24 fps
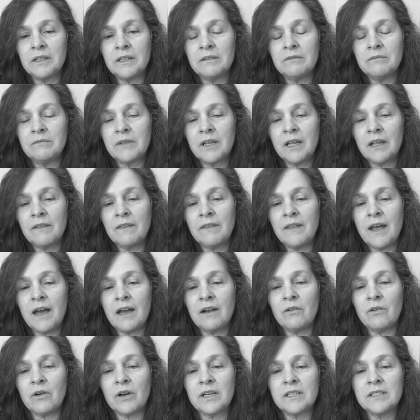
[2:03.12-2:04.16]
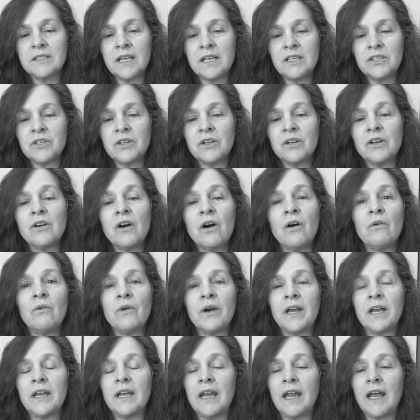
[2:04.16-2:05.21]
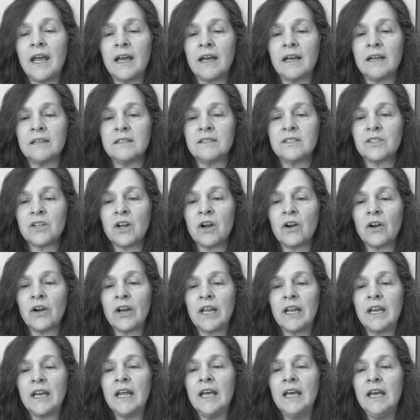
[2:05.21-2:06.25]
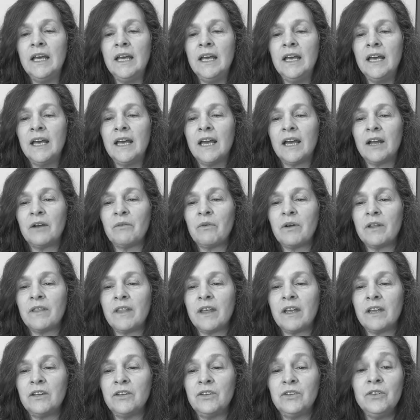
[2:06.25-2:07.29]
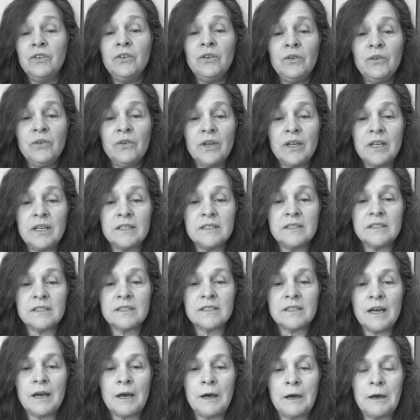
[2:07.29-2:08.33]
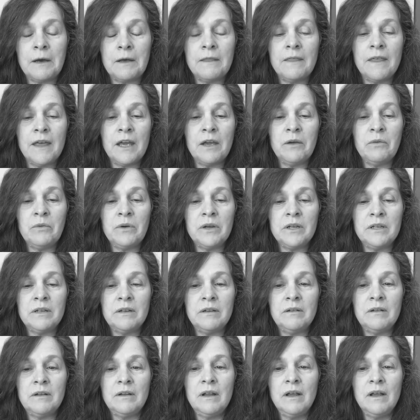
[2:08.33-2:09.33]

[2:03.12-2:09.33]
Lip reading: in getting that organization going and started. And what they do is they would